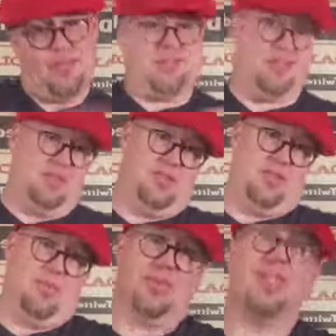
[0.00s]
It's issue
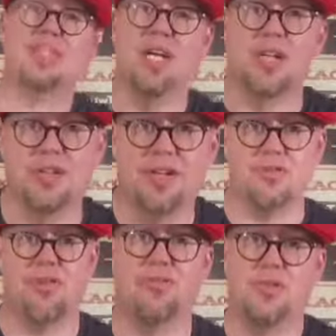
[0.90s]
number 6, 100 years
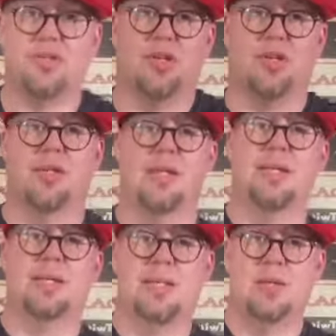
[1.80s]
in the future.
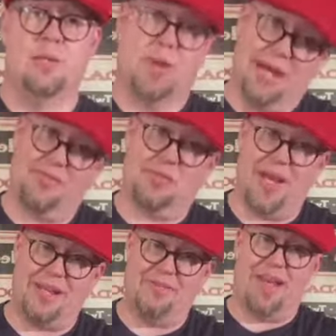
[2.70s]
We're going to have to
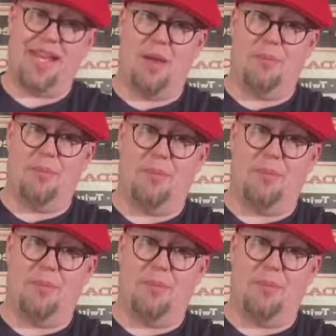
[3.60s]
wait and find out.